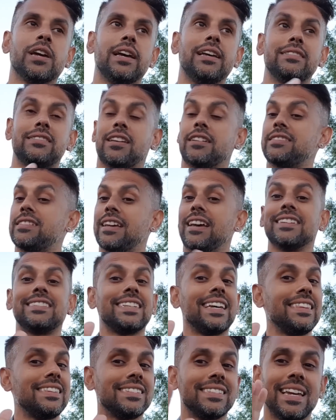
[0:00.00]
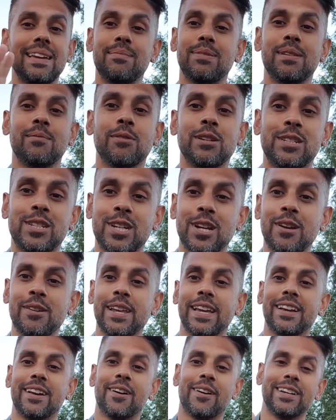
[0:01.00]
I say the same thing with
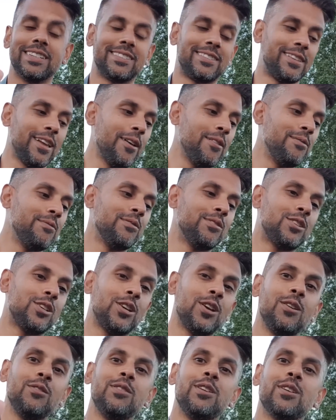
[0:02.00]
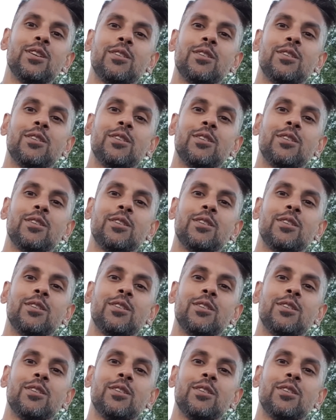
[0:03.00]
tuning, guys. Don't say